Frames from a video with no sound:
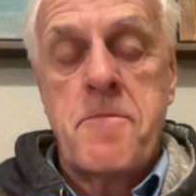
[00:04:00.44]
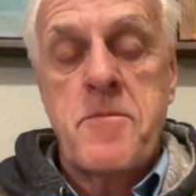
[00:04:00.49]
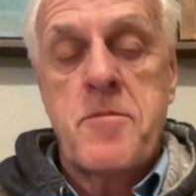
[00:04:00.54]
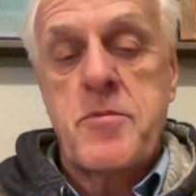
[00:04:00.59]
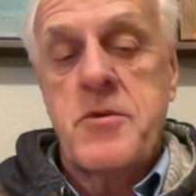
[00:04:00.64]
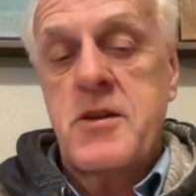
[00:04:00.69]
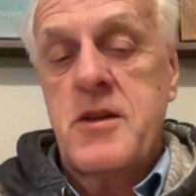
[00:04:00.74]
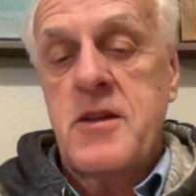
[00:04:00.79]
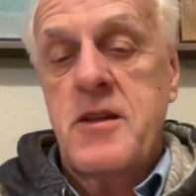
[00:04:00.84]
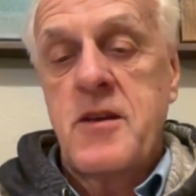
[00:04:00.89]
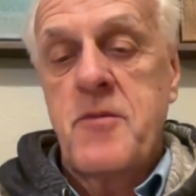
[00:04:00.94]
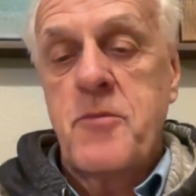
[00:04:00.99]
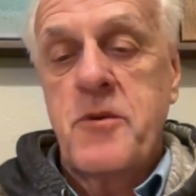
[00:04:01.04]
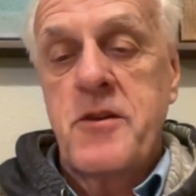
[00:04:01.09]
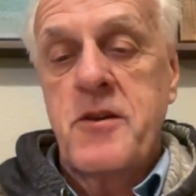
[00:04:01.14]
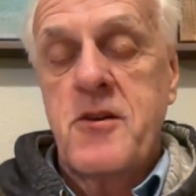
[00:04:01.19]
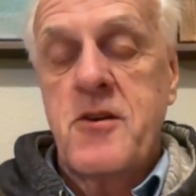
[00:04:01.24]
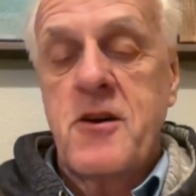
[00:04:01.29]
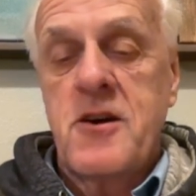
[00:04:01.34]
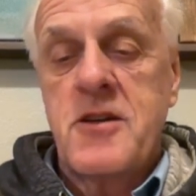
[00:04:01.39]
particularly when
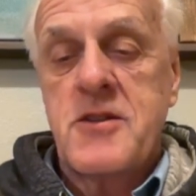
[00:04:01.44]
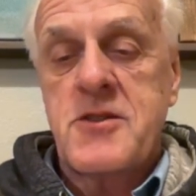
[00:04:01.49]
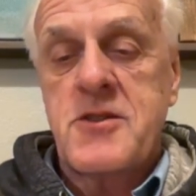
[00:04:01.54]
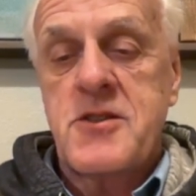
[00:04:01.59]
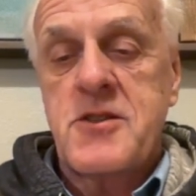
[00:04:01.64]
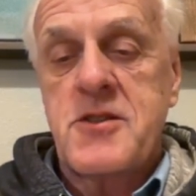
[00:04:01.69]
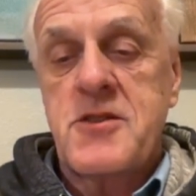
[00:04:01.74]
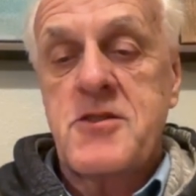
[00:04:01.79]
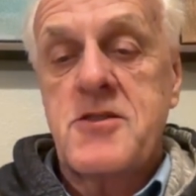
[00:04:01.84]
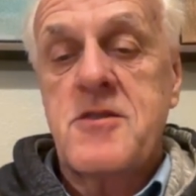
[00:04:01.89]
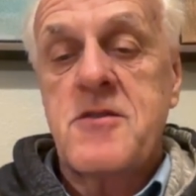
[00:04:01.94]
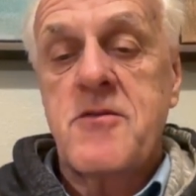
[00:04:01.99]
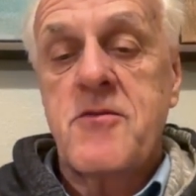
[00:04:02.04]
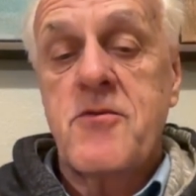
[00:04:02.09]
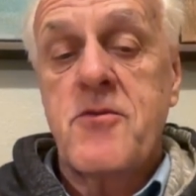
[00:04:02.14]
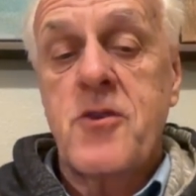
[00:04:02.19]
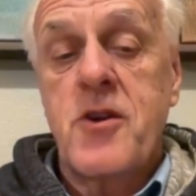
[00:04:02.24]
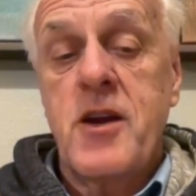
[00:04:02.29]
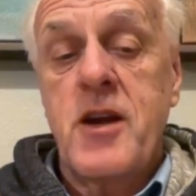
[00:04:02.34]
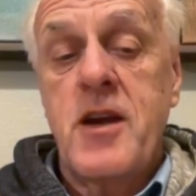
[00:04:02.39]
the cost is
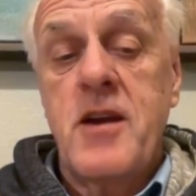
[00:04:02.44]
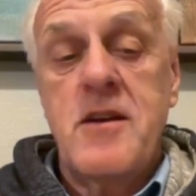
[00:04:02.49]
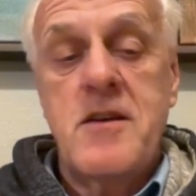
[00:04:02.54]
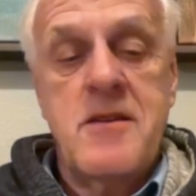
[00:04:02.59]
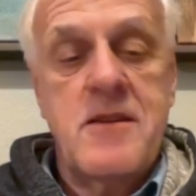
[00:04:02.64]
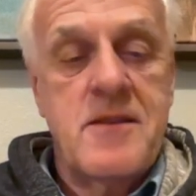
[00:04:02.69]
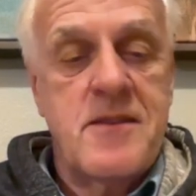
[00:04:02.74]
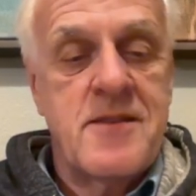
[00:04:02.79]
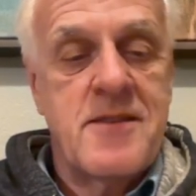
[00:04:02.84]
free.